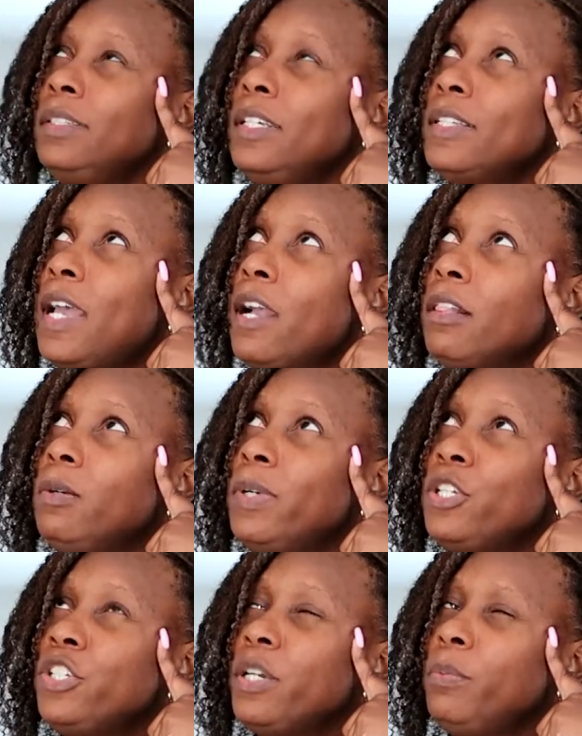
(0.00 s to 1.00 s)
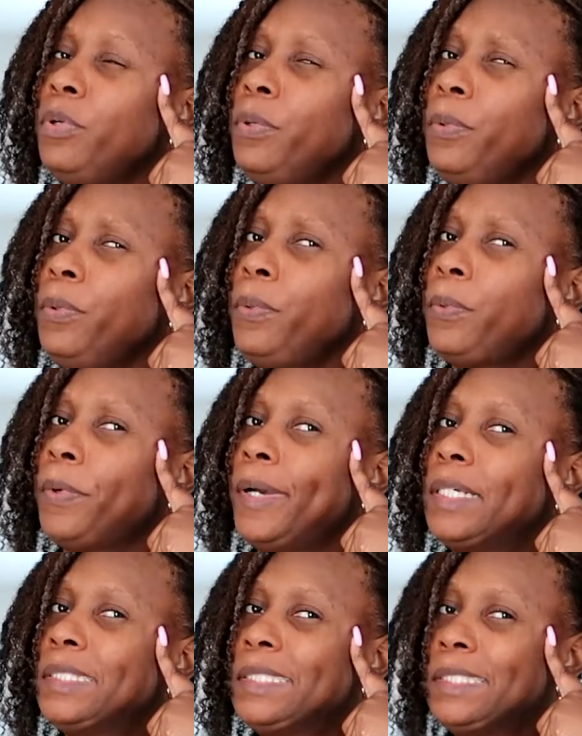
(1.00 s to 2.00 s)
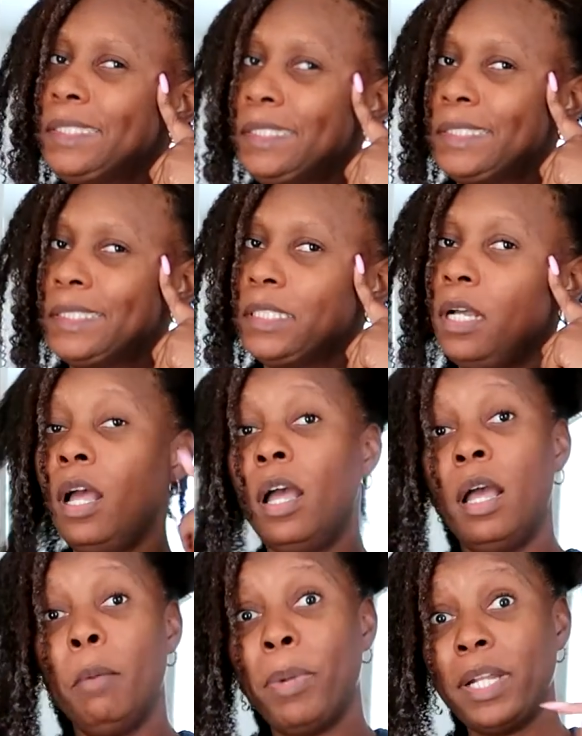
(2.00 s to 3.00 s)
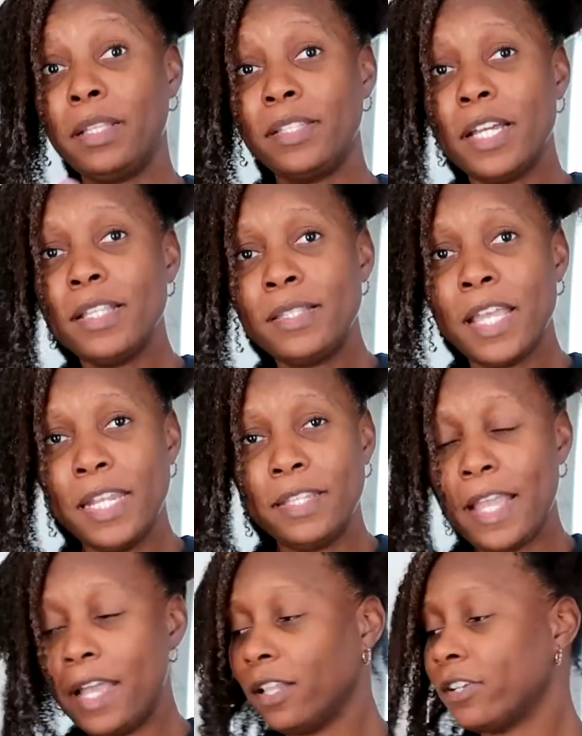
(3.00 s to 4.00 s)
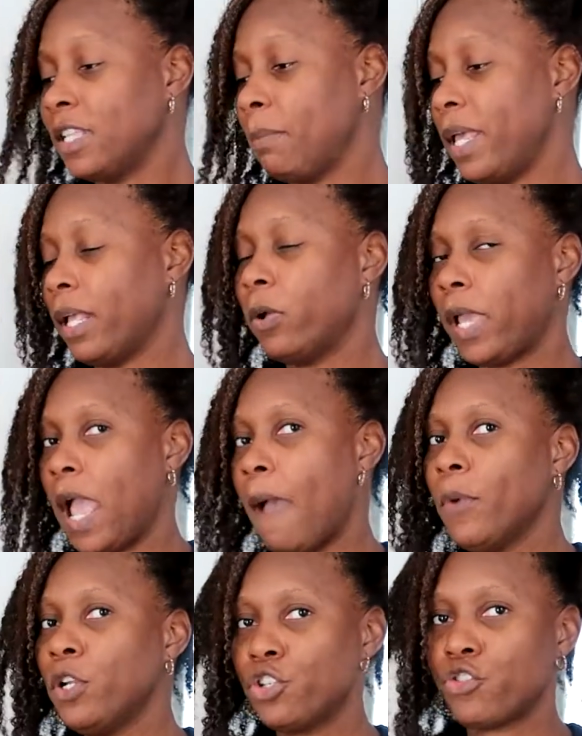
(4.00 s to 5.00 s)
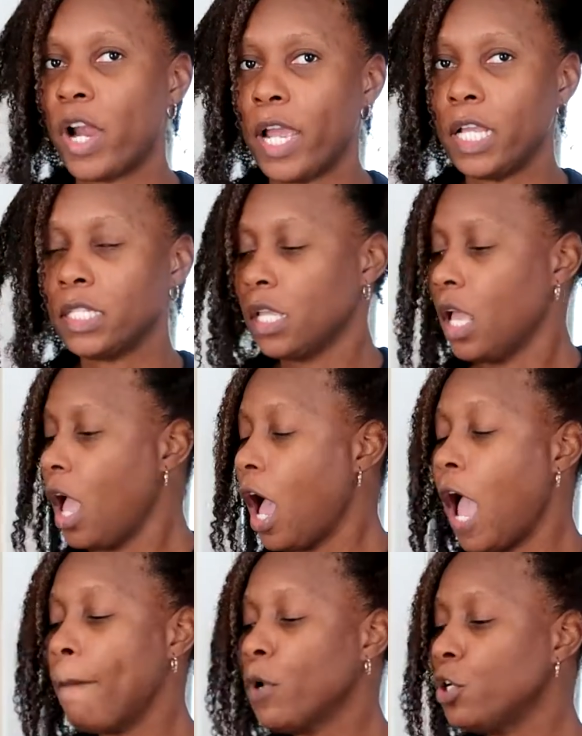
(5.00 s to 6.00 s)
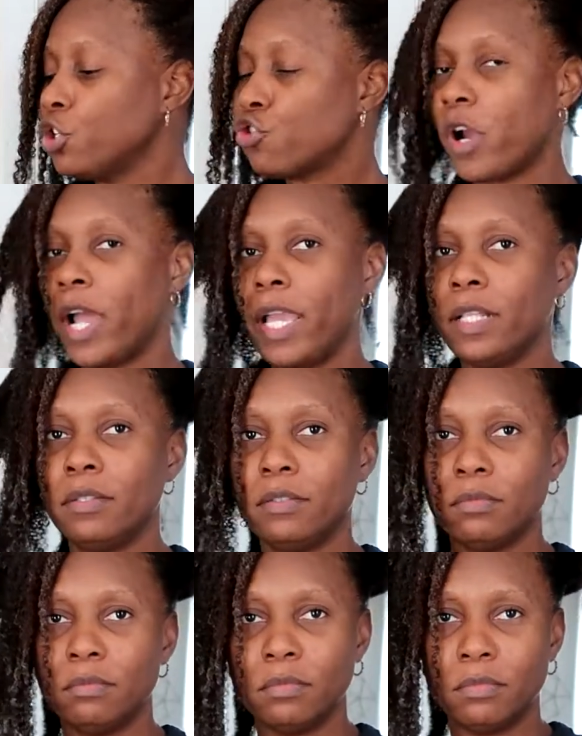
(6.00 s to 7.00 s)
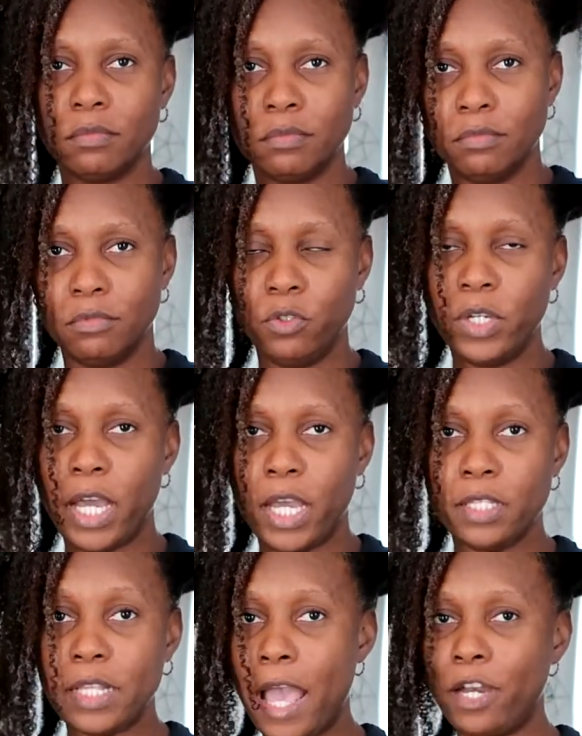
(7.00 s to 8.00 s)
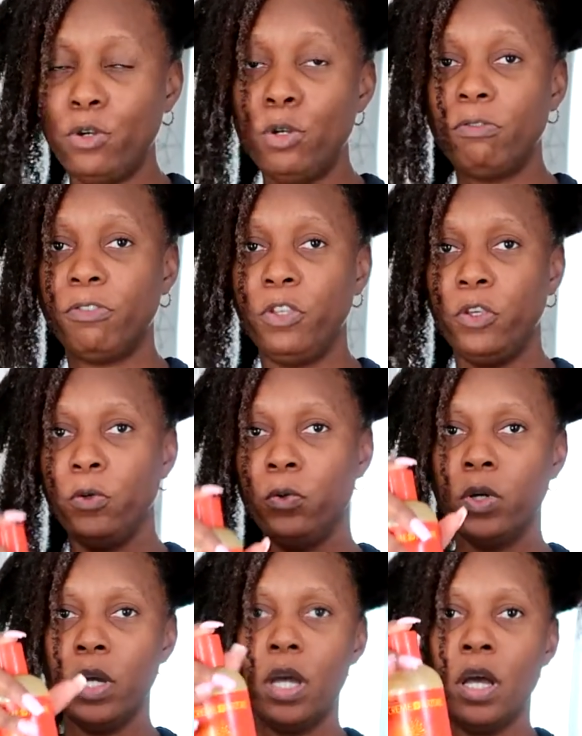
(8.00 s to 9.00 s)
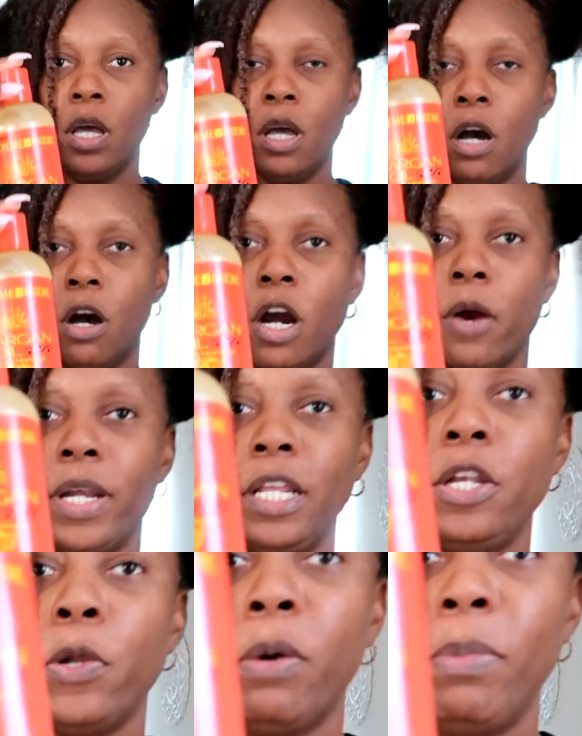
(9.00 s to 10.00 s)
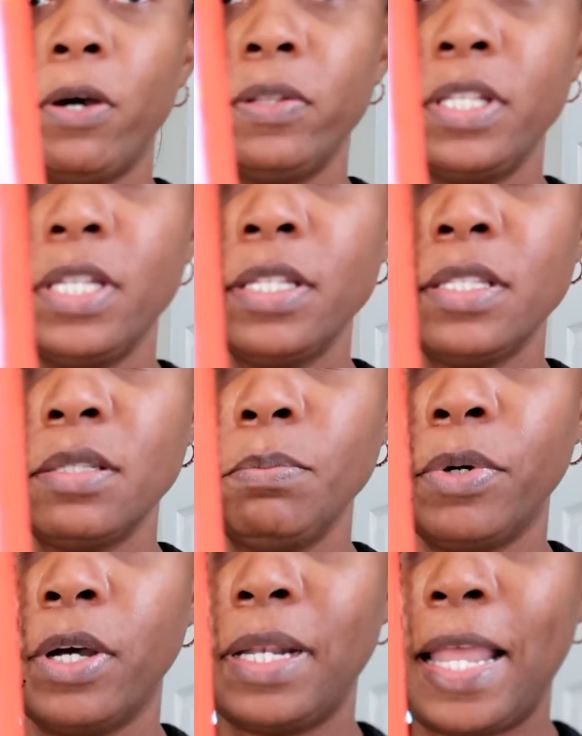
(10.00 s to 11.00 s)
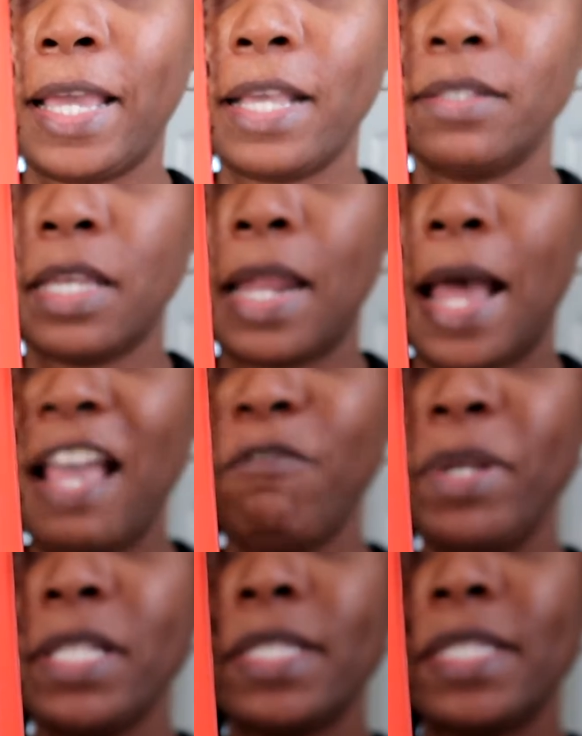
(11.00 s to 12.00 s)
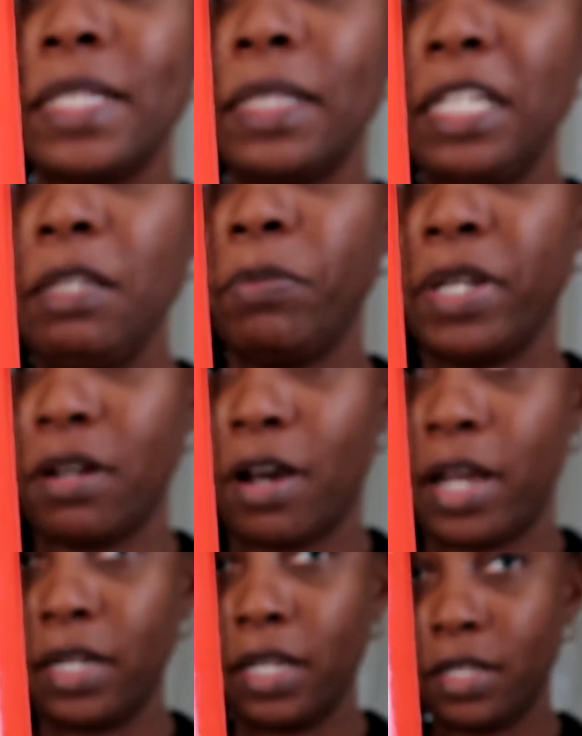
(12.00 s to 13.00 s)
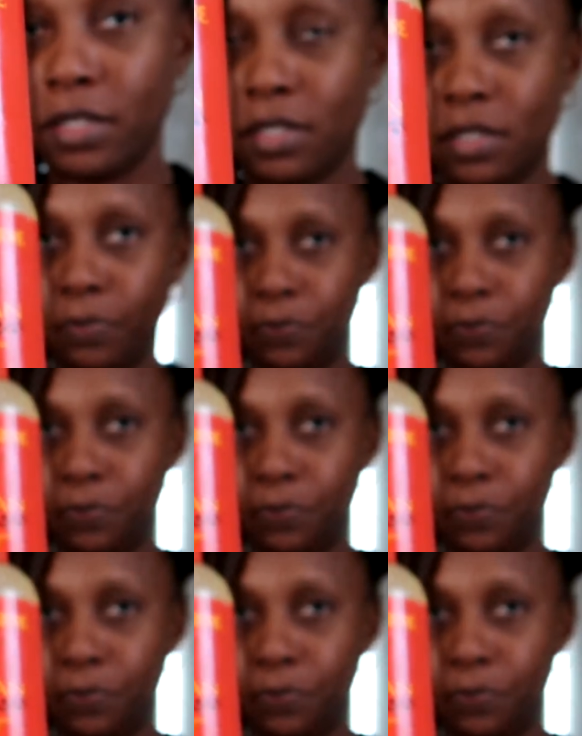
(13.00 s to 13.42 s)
detangle with shampoo, huh? But it does say detangler, so I'm like, okay, I'm gonna try it. I'm gonna try it. You guys, I don't know if you already know about this, but like I said, I've been sleeping on this.